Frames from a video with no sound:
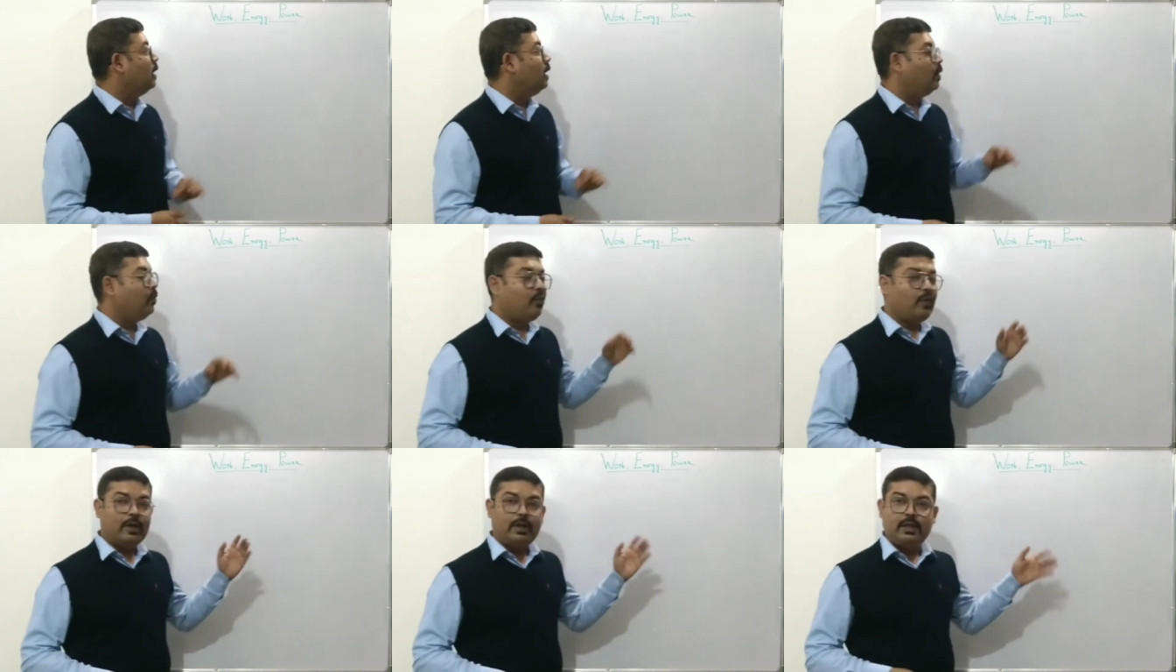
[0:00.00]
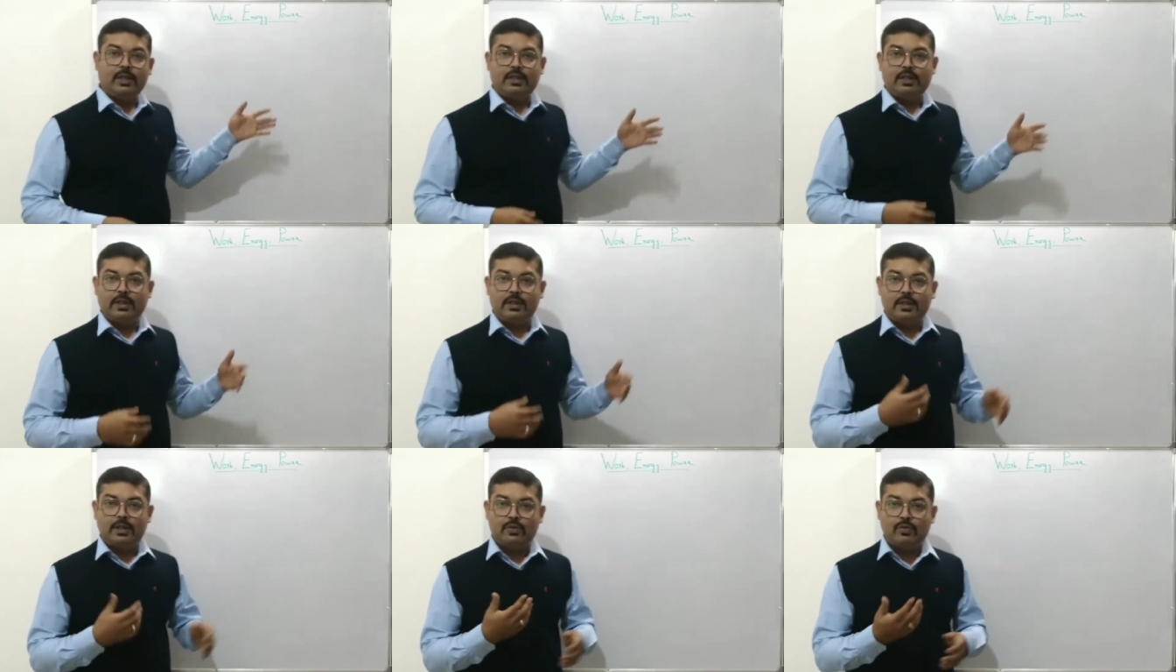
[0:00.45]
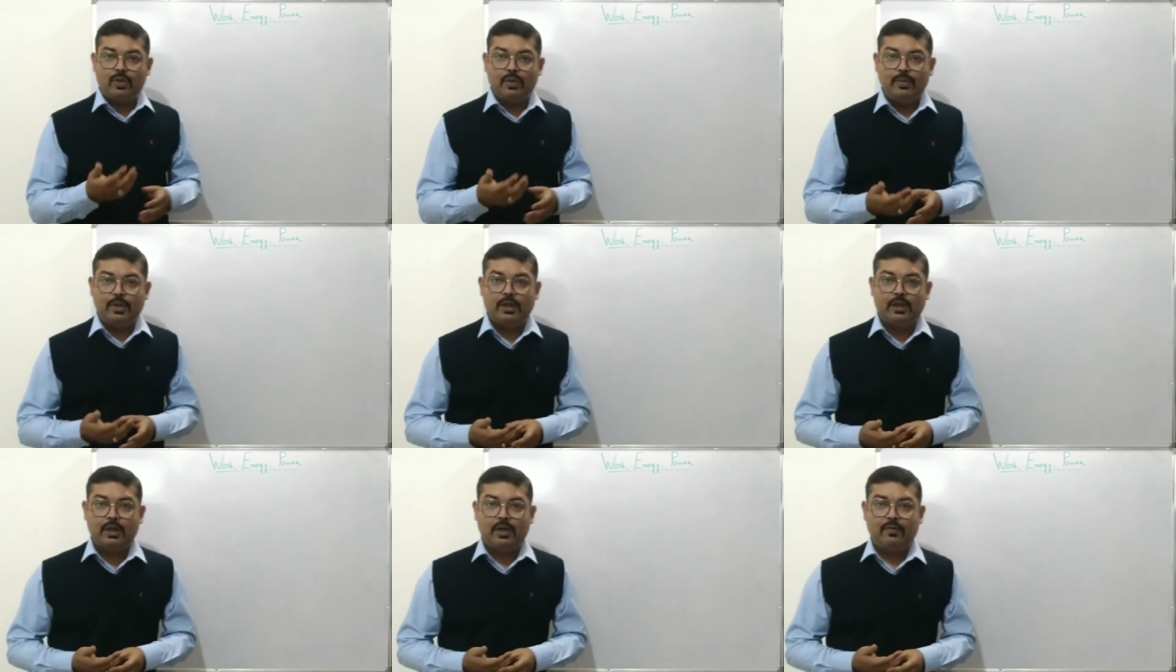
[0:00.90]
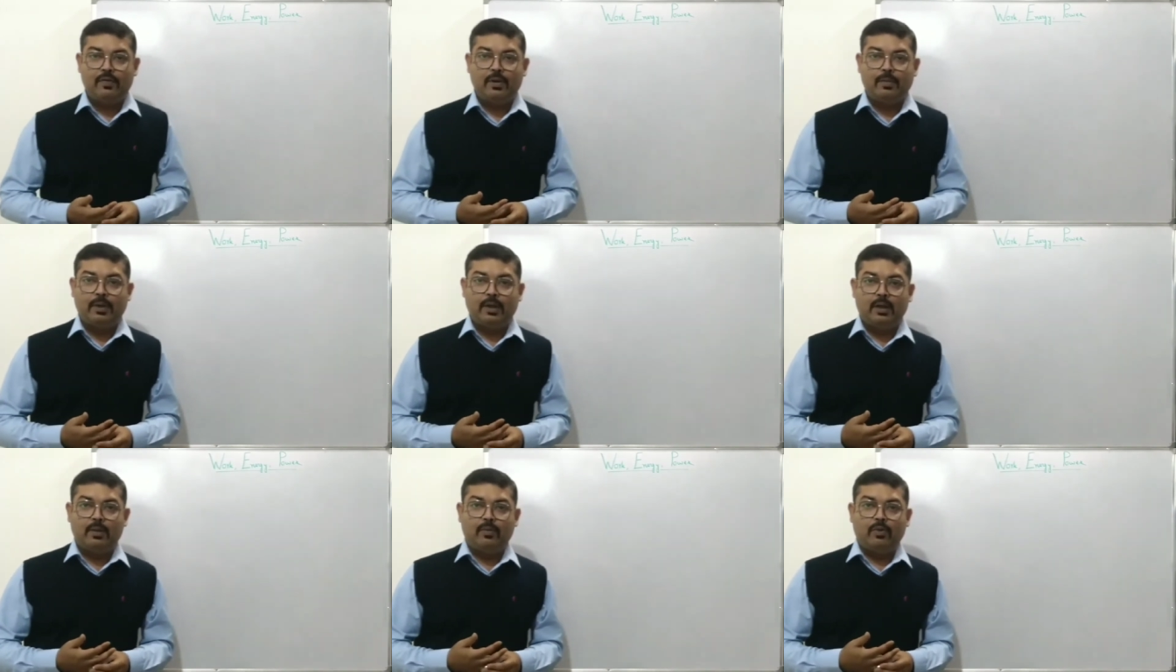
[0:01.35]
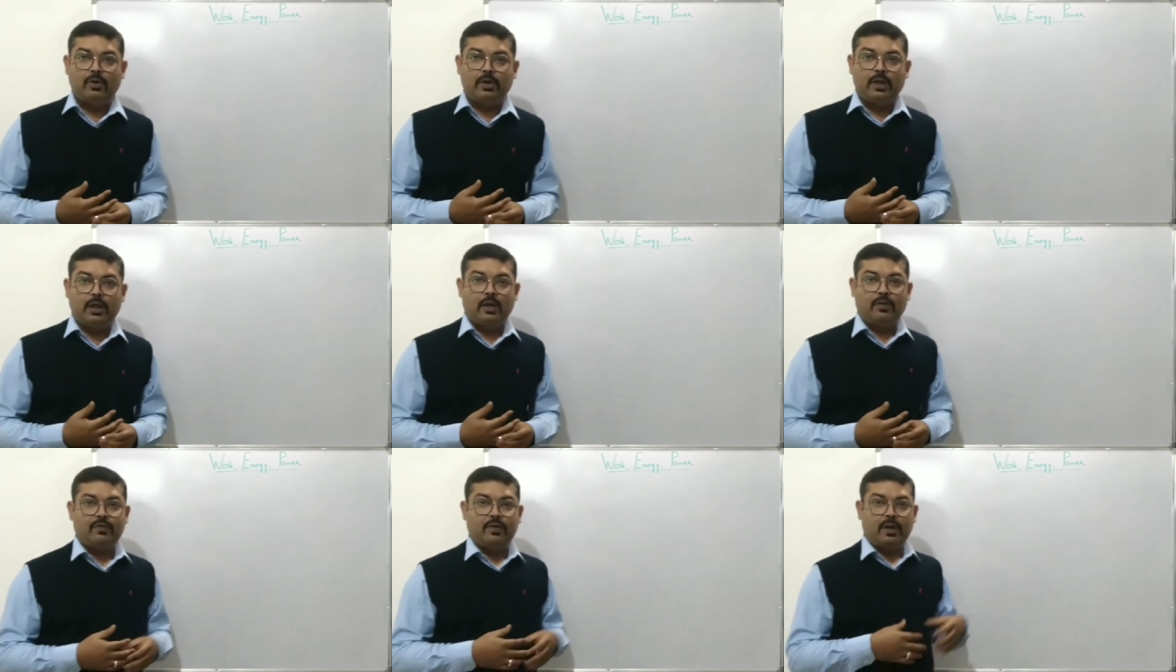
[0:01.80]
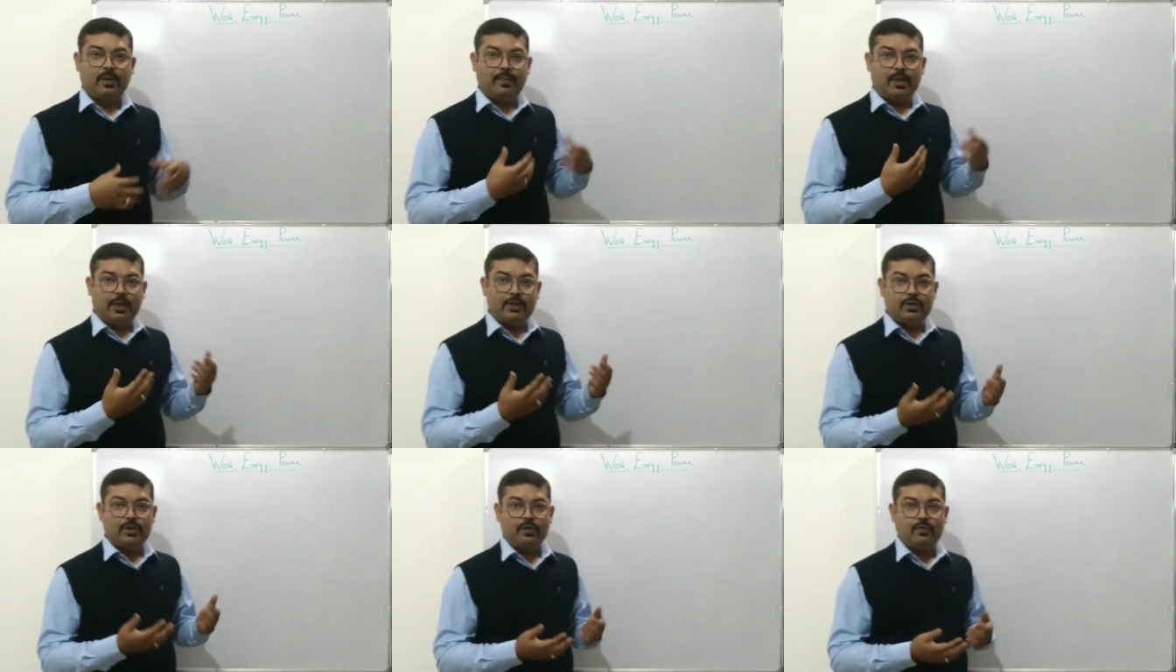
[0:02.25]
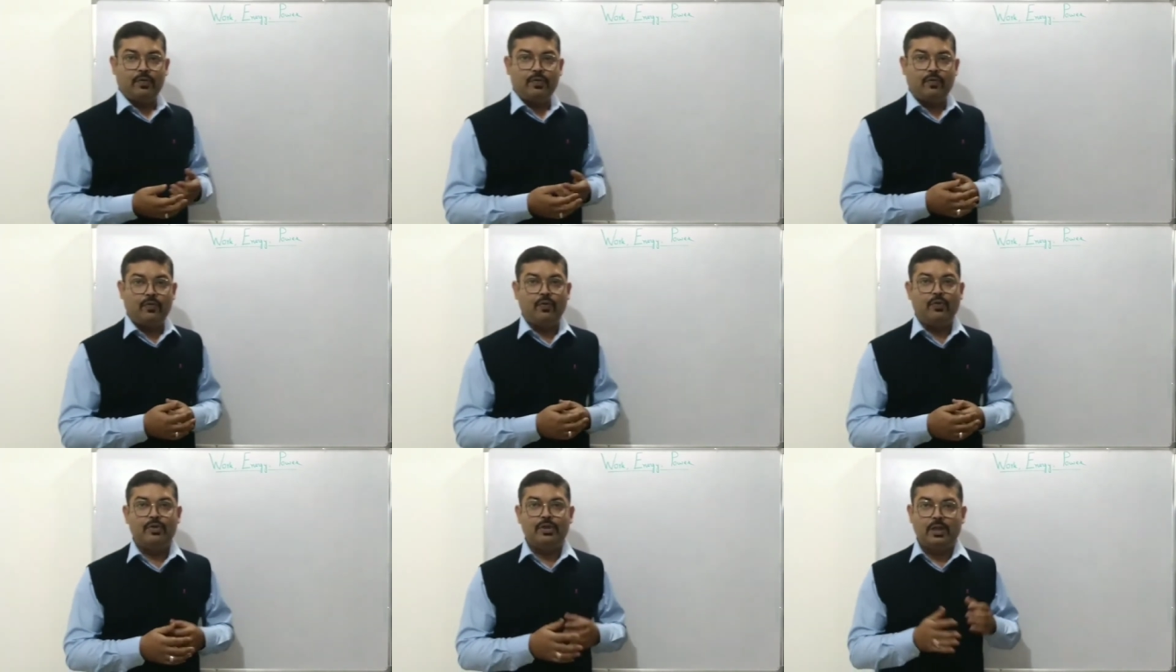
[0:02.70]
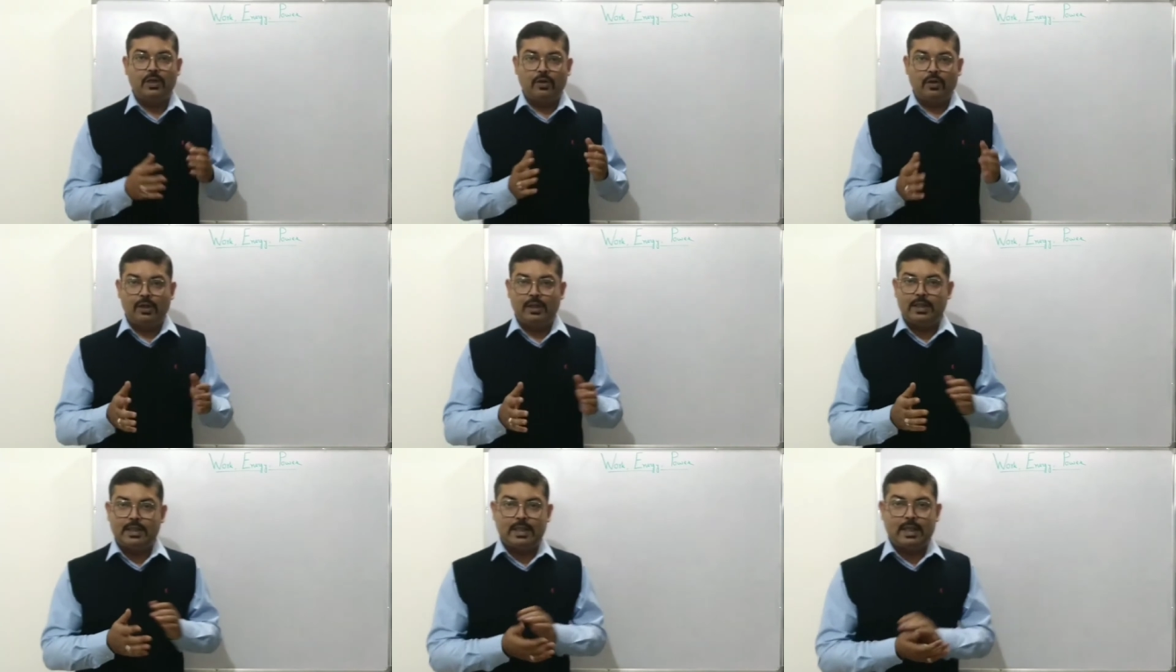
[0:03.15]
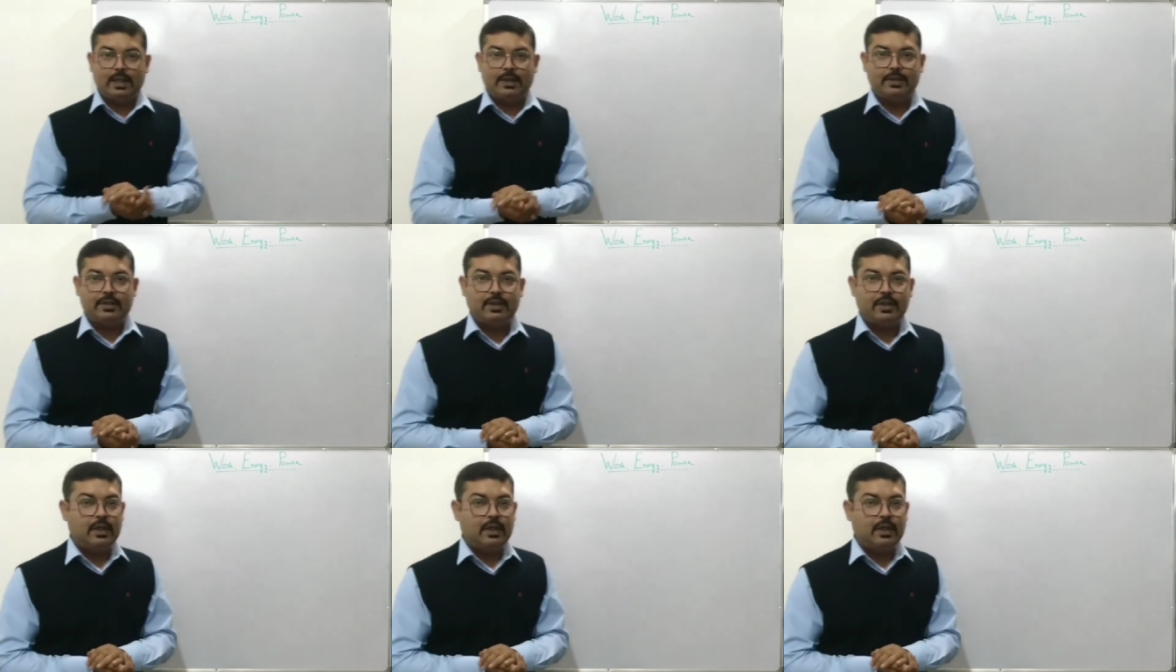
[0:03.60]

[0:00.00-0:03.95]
what distances will be traveled by the body after application of a force, and all these things.